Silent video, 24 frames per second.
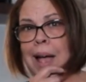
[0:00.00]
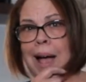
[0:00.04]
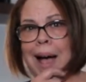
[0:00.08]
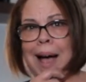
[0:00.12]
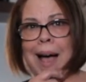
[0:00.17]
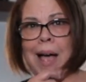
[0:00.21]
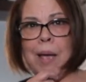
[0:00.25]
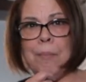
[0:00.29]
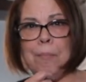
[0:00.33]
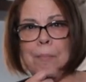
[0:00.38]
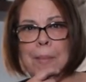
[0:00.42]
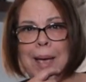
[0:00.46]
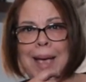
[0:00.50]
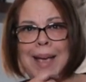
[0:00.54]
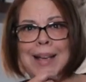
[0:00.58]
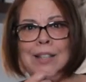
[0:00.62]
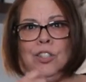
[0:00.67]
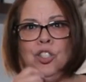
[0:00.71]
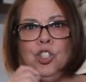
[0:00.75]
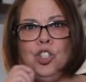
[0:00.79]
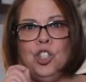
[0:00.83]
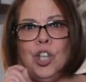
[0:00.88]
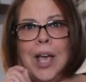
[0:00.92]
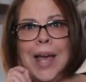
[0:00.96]
I may
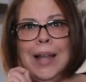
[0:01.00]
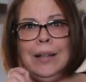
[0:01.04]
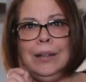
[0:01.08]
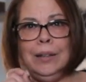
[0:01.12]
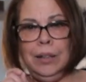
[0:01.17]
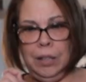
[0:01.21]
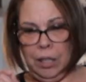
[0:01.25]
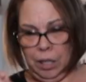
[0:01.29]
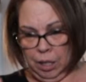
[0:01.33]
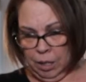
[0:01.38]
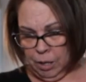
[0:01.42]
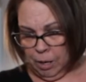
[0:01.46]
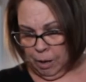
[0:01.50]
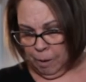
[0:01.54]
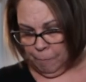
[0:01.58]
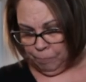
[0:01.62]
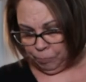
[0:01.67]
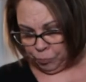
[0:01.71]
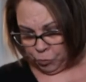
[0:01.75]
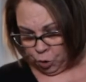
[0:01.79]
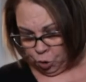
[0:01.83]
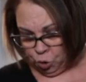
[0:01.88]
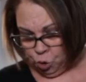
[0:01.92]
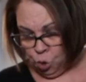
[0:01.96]
gently
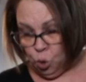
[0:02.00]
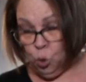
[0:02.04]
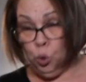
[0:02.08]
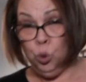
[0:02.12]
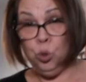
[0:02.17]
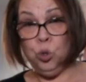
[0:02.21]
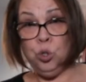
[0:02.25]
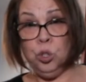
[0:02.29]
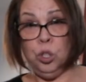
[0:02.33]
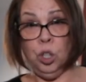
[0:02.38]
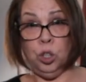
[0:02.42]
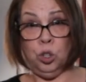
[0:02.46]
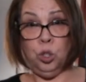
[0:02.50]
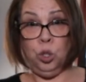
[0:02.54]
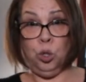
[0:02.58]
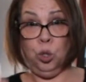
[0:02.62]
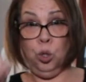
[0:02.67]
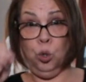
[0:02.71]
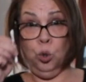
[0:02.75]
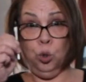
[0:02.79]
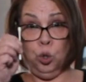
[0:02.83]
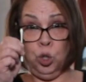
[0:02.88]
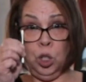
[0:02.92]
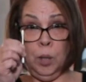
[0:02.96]
use the
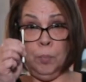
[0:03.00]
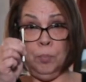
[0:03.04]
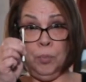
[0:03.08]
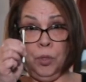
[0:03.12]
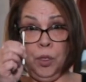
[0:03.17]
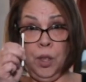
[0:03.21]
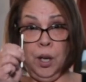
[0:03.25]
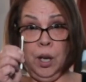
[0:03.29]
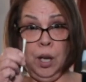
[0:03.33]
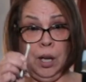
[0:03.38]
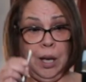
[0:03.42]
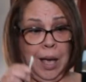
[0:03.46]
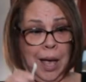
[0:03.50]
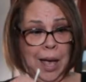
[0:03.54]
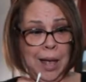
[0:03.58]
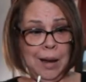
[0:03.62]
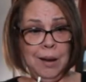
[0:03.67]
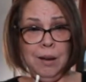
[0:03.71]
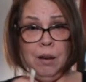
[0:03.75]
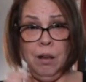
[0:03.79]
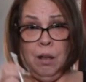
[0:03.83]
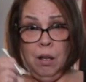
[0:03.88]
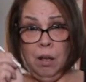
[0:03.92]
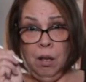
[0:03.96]
Q-tip thing again